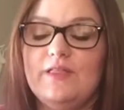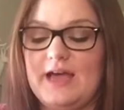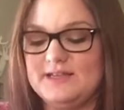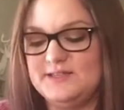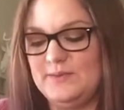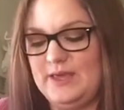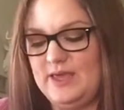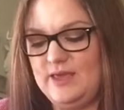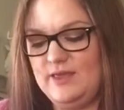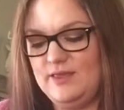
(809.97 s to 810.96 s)
last
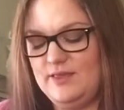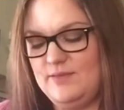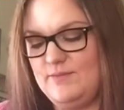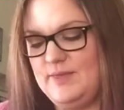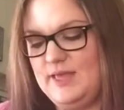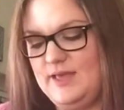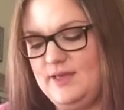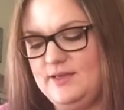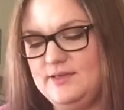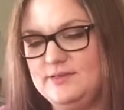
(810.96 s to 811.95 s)
week
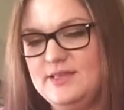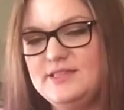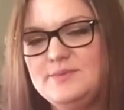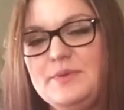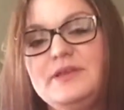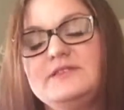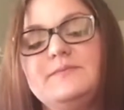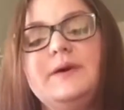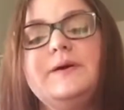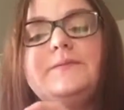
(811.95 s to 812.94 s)
because it's pretty
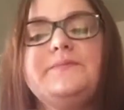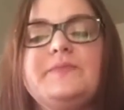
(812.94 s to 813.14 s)
small,